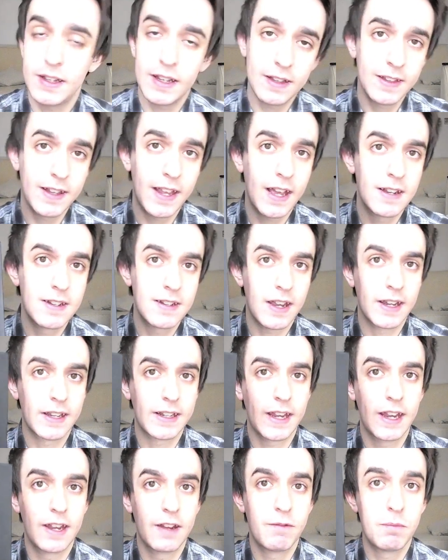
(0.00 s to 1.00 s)
In the end, I
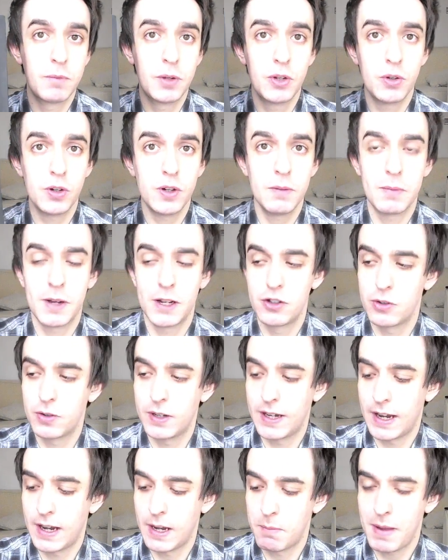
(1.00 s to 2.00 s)
gave Pure by
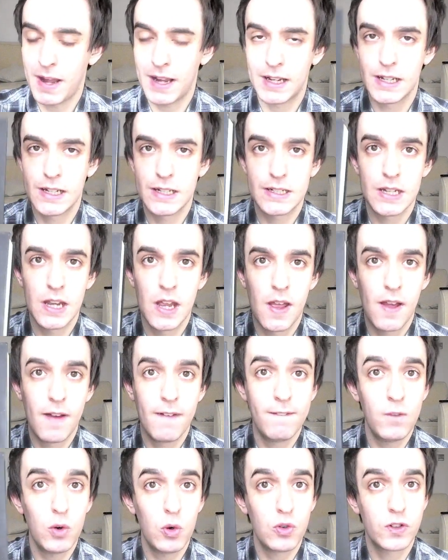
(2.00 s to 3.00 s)
Juliana Baggott
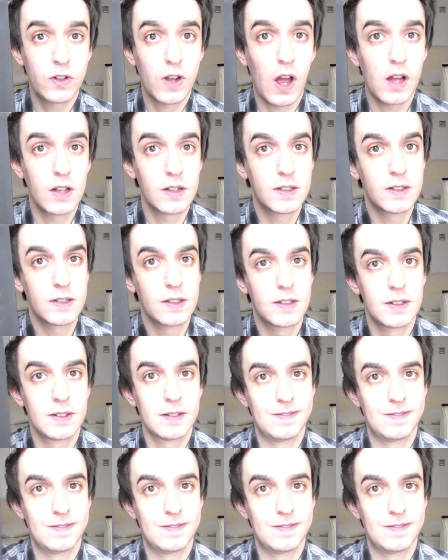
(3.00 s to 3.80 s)
4 stars.